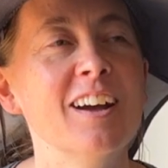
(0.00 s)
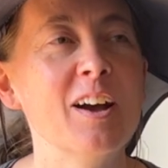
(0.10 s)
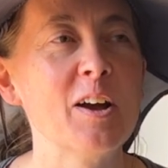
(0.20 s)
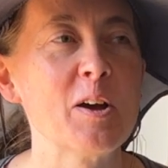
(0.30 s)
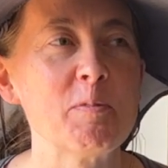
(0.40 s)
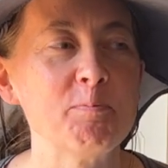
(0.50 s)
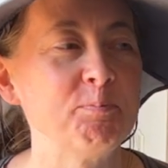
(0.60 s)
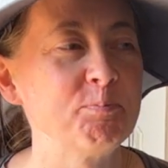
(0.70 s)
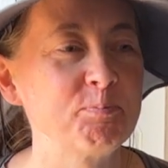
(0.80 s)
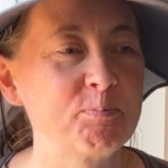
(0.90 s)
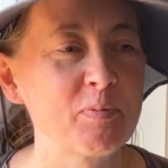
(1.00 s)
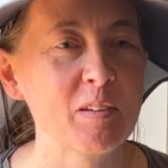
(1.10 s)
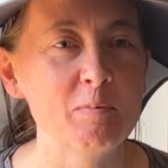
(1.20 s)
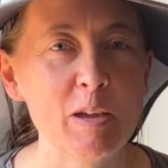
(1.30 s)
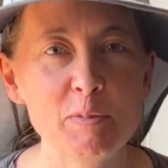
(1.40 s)
Um,
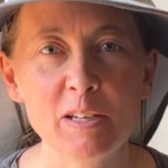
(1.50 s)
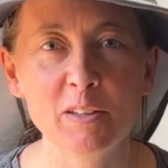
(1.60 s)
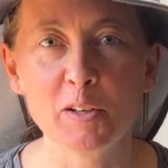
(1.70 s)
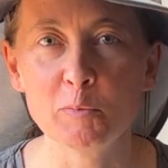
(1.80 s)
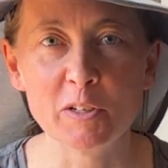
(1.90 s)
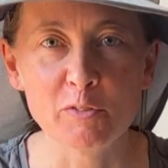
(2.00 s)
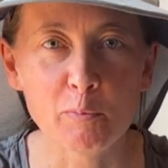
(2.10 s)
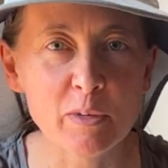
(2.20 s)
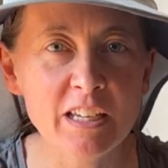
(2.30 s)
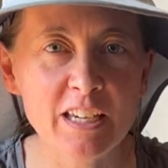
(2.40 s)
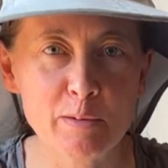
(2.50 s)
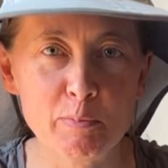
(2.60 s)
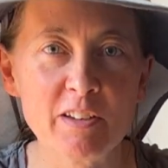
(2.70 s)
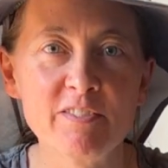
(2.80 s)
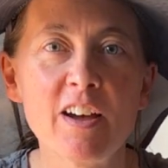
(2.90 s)
maybe a little bit of a
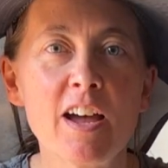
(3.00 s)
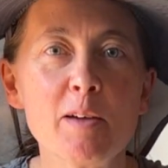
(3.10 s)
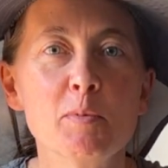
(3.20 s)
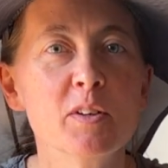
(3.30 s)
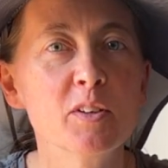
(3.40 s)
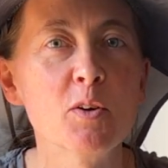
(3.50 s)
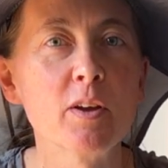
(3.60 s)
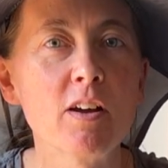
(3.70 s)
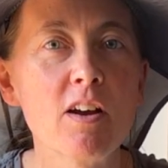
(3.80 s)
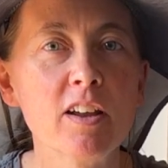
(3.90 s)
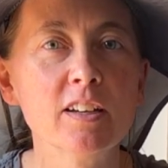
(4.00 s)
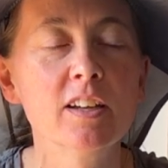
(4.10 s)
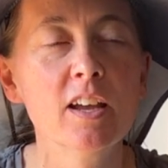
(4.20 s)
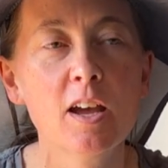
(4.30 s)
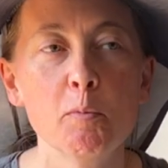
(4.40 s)
beekeeping vibe going on.
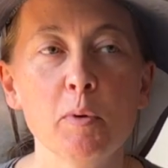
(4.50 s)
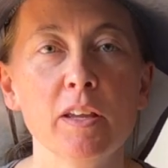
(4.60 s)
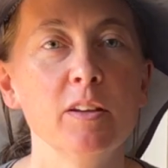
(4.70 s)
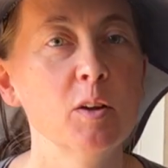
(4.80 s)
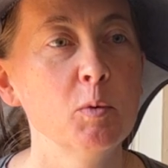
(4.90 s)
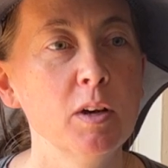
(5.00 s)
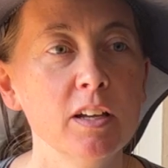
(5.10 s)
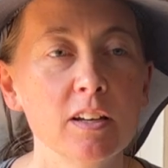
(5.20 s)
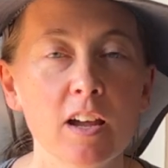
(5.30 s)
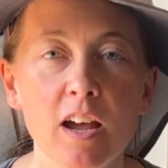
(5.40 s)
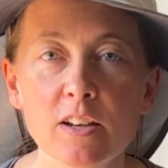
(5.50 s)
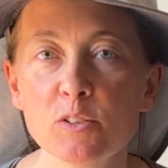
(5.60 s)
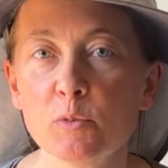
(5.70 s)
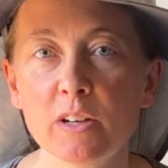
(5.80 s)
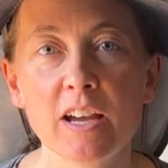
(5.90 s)
But you know what? I
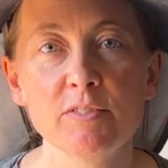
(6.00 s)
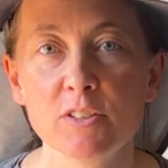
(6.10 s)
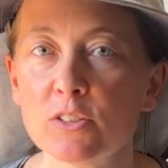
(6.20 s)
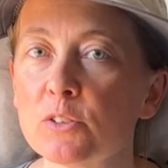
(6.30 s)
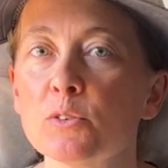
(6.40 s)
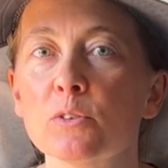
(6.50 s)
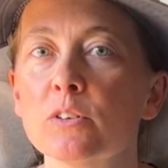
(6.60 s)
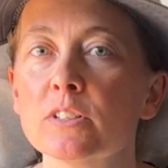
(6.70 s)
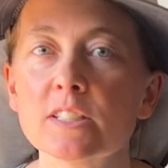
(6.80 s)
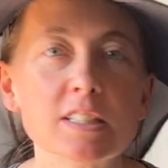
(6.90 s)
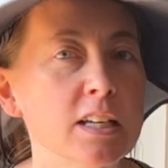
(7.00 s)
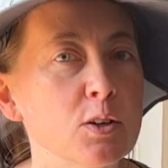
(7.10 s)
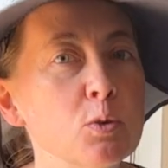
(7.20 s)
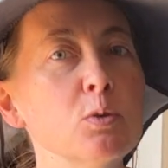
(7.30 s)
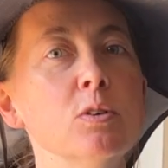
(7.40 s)
do what I have to do to stay
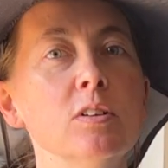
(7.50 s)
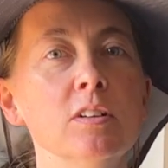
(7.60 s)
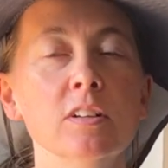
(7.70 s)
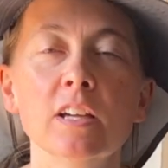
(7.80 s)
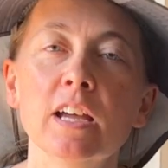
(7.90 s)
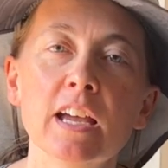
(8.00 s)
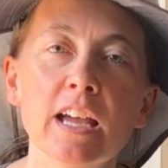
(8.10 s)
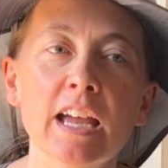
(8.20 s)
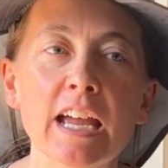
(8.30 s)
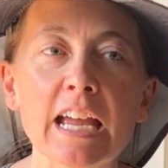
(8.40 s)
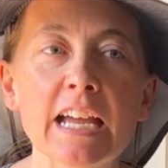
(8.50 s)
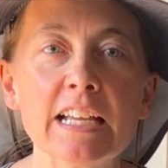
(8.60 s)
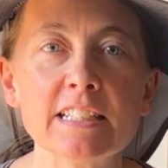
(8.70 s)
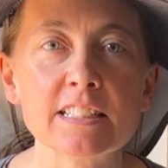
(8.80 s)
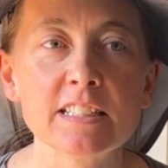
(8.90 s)
cool
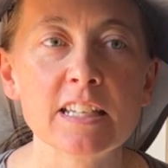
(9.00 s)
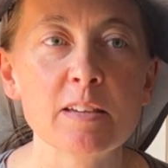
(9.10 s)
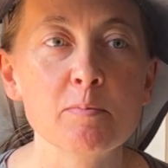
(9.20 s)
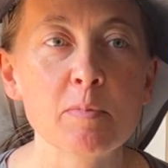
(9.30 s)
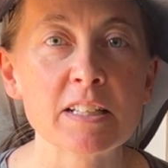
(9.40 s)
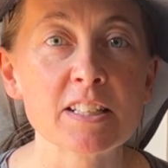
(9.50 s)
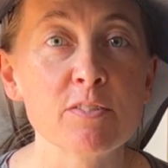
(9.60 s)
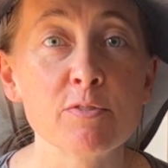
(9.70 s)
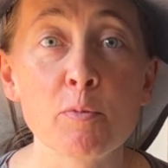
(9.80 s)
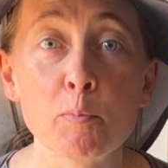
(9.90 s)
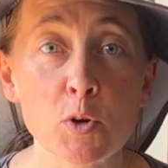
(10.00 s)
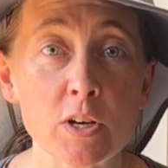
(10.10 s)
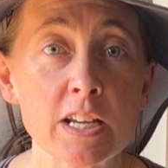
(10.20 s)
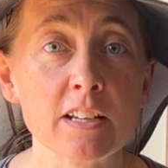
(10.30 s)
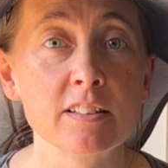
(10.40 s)
and keep myself from
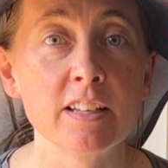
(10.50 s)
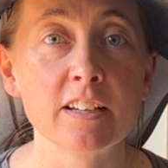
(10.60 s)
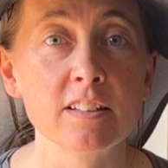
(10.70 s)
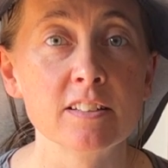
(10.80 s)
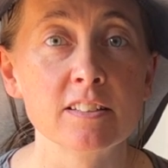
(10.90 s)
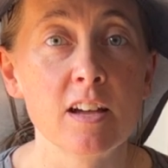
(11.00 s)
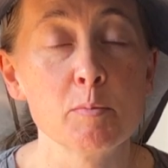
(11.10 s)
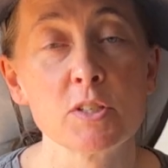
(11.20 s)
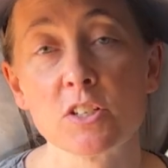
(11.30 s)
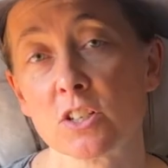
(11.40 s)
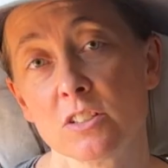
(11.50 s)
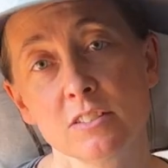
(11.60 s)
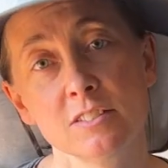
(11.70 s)
burning like a lobster.